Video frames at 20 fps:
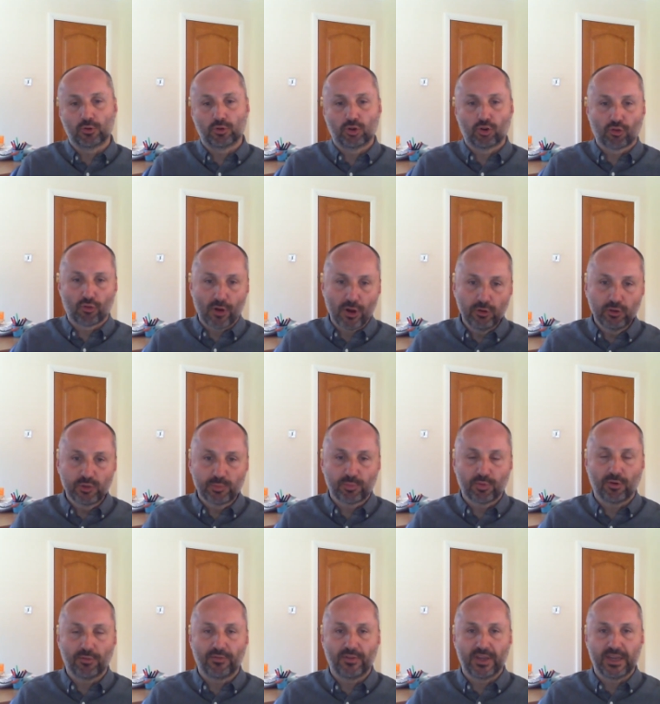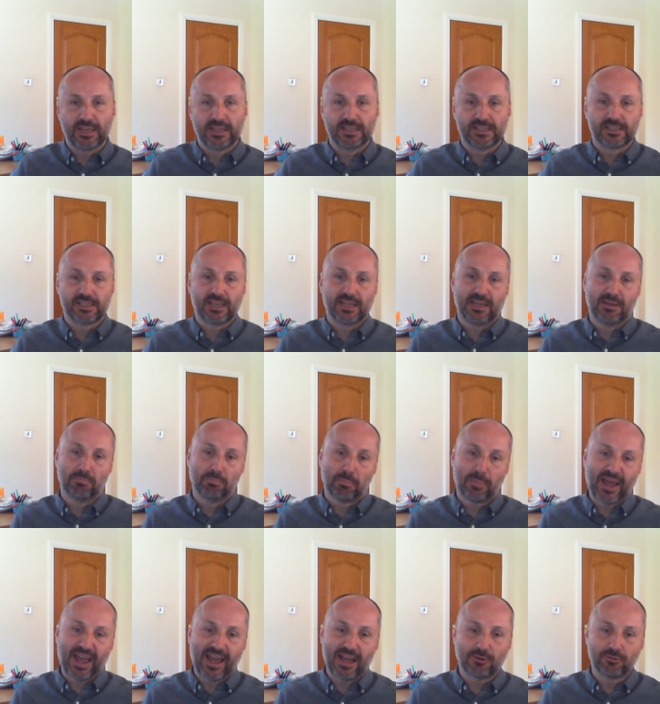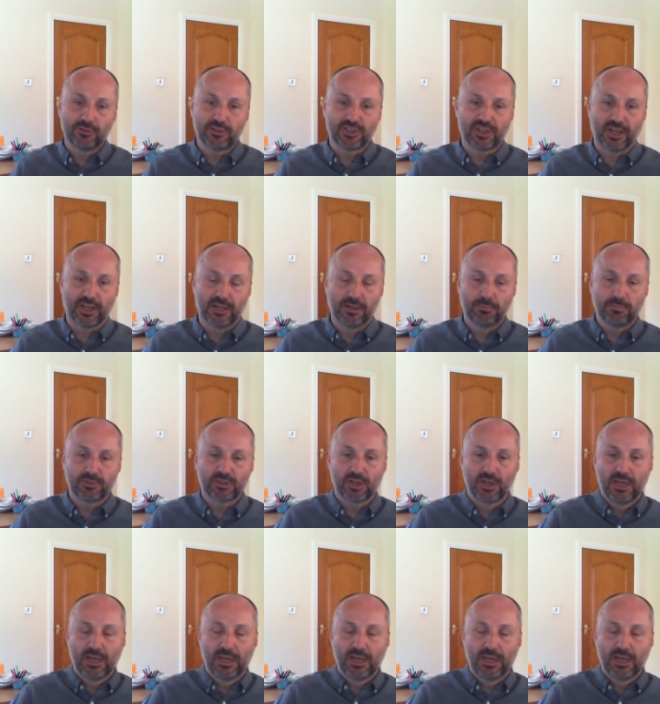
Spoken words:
gross profit is in pound terms,